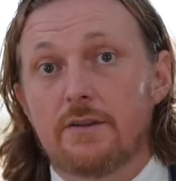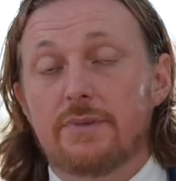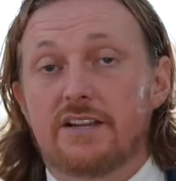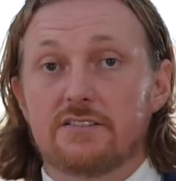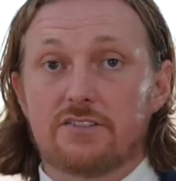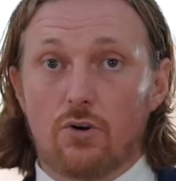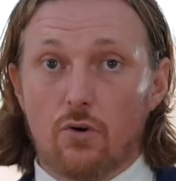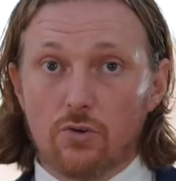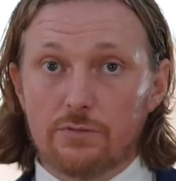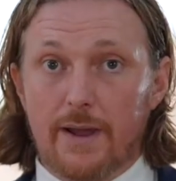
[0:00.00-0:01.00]
because the
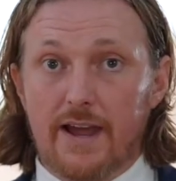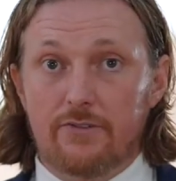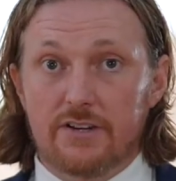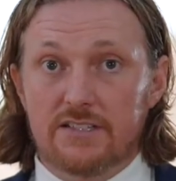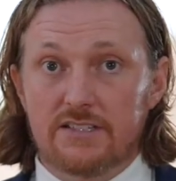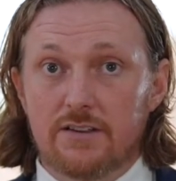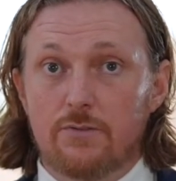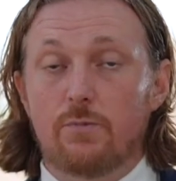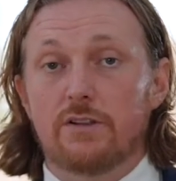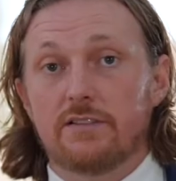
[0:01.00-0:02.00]
old batteries
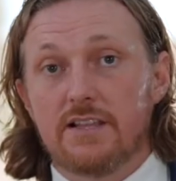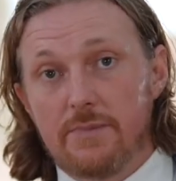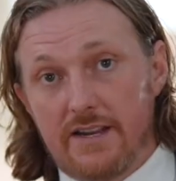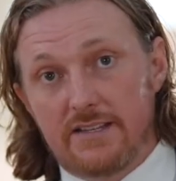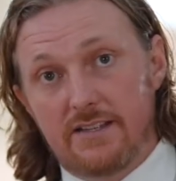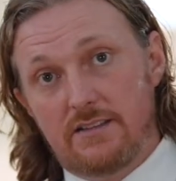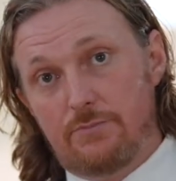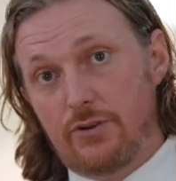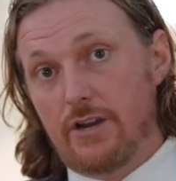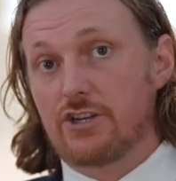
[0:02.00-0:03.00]
will limit the
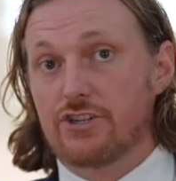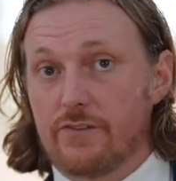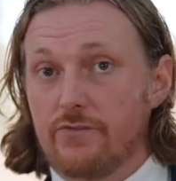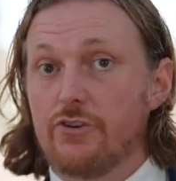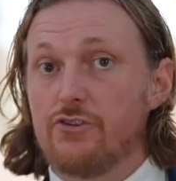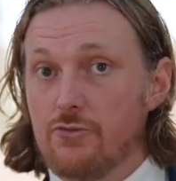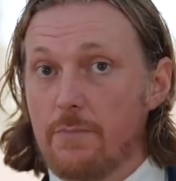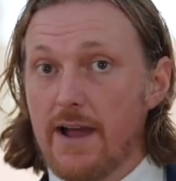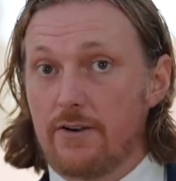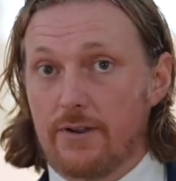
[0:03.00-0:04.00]
production of the new
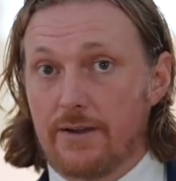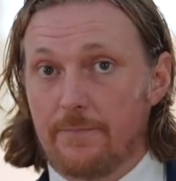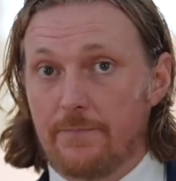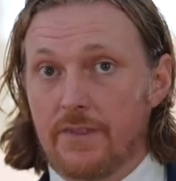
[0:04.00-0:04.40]
battery.